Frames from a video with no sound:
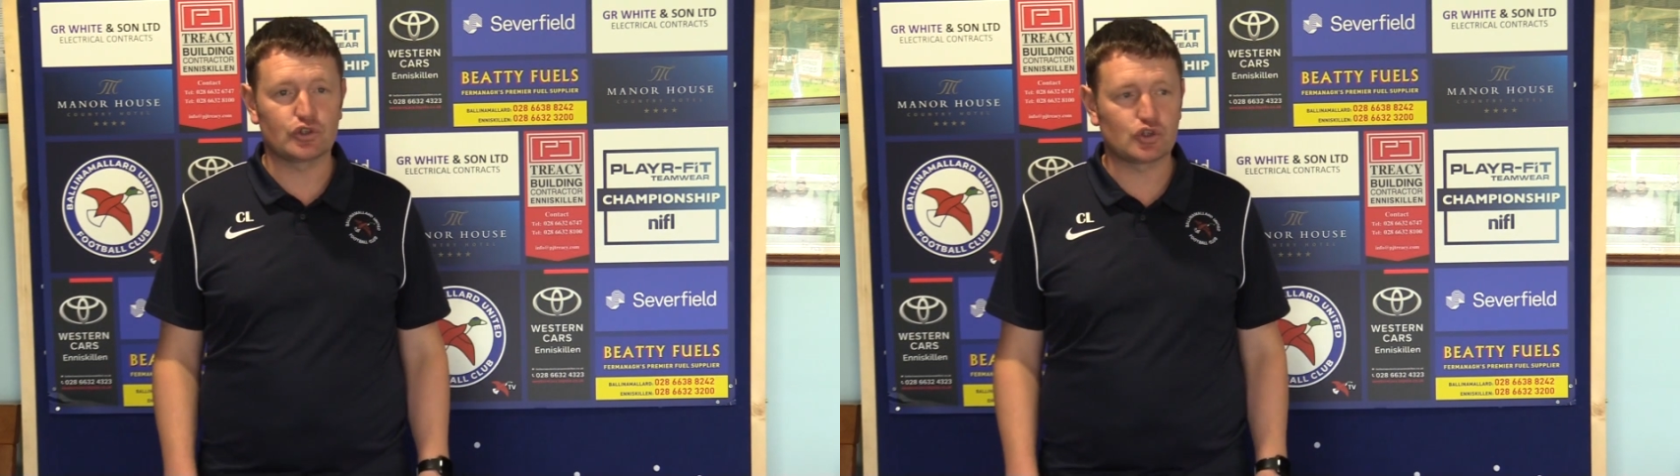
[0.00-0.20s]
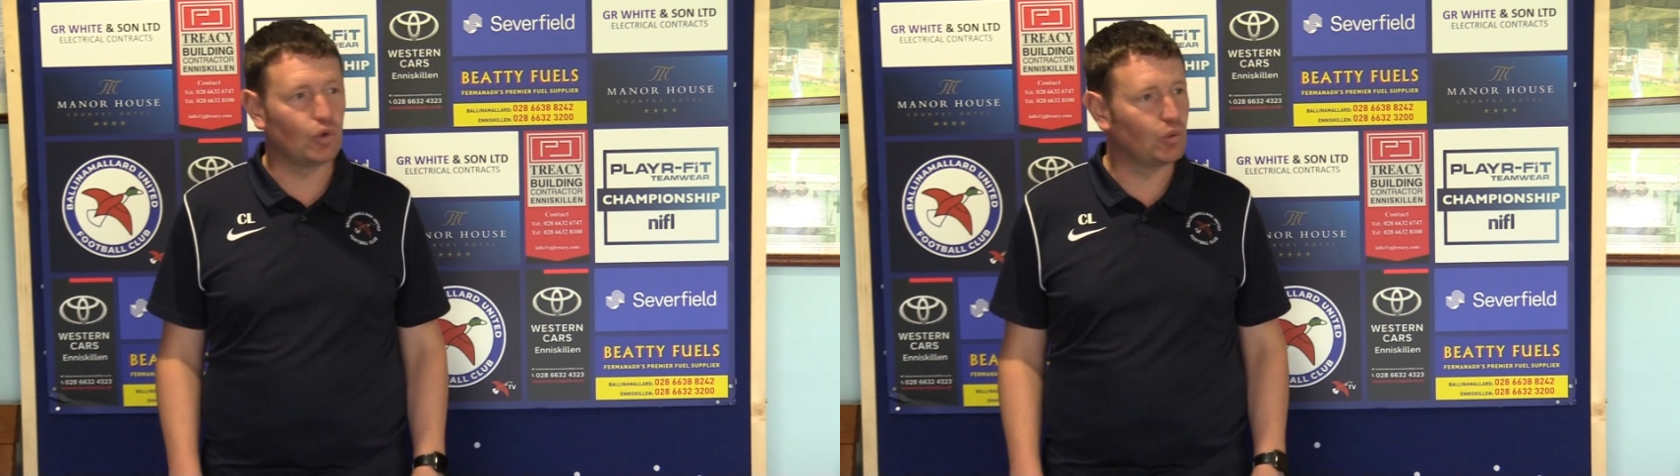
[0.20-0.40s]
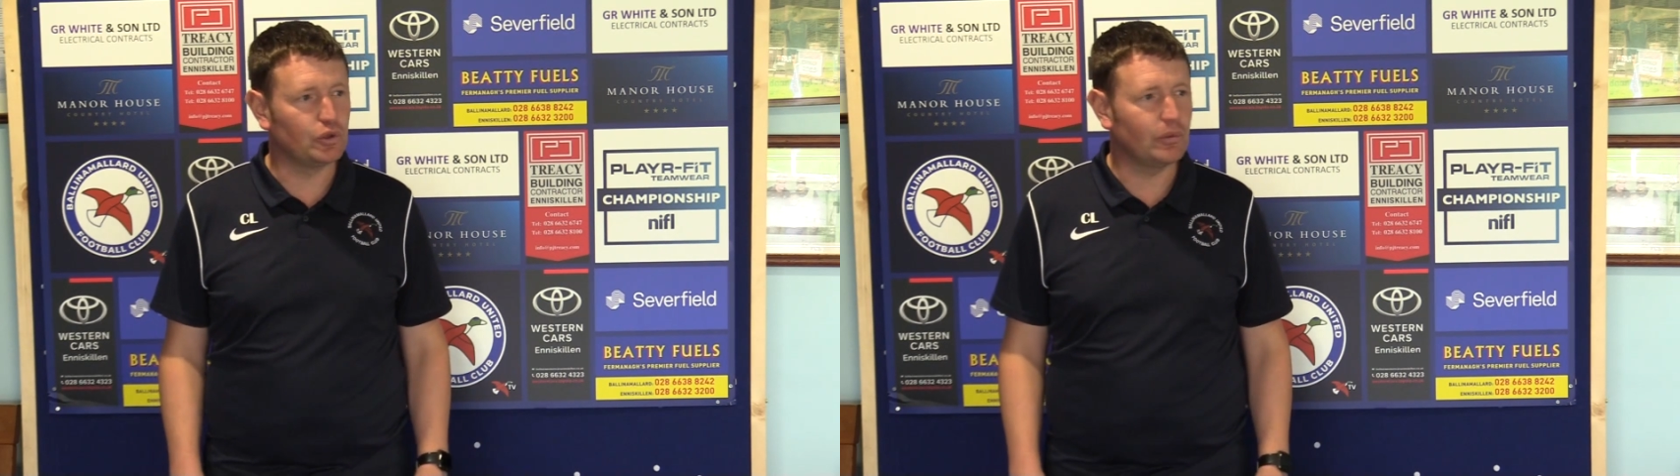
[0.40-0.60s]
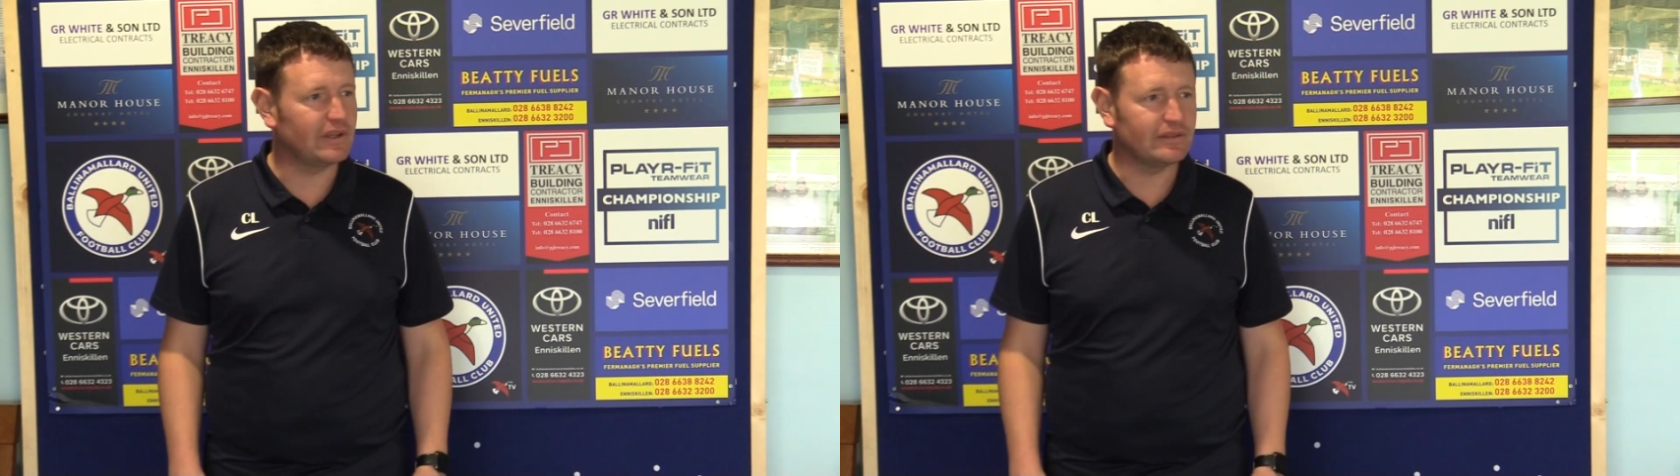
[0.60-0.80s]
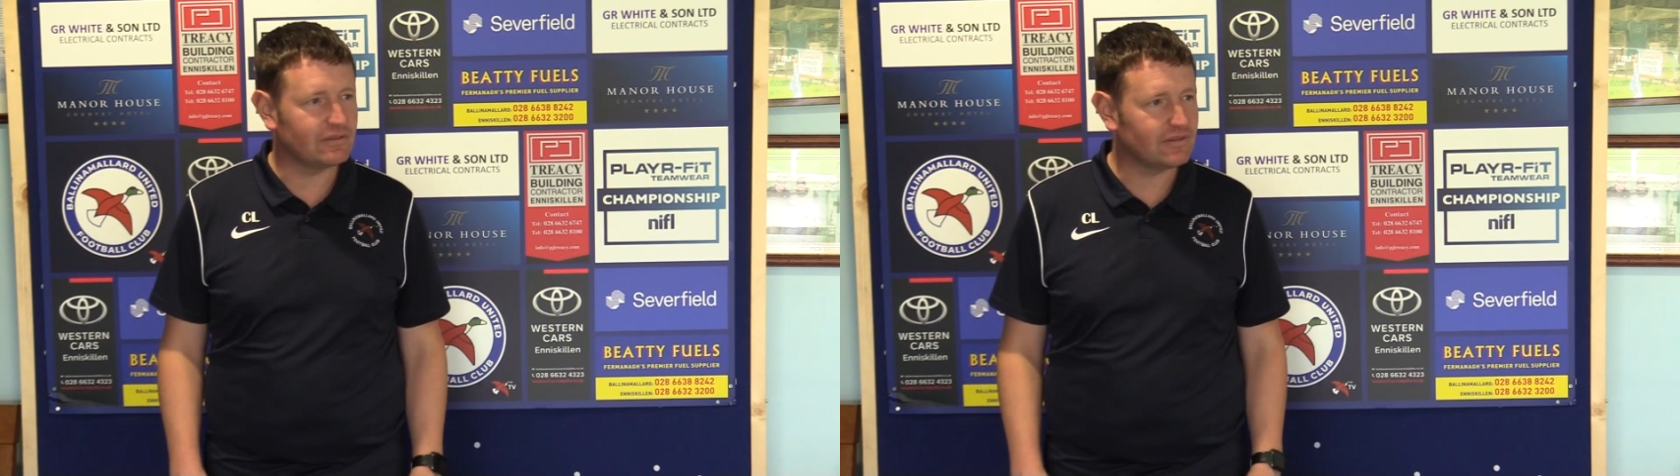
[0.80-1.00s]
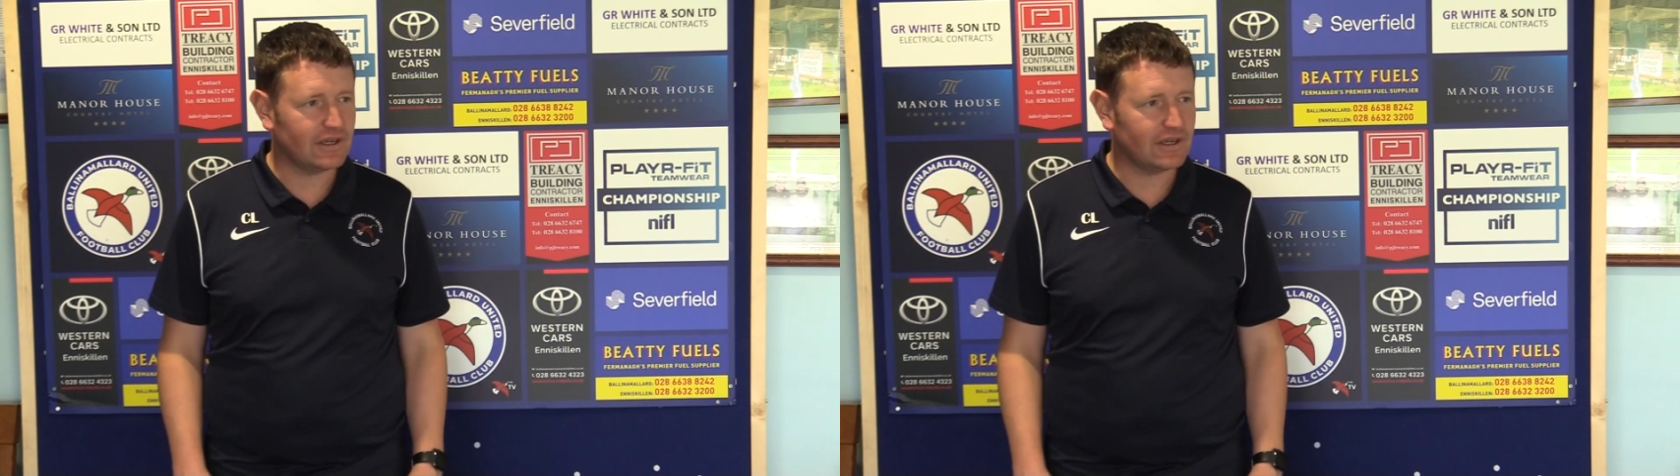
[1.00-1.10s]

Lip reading: the score wouldn't have been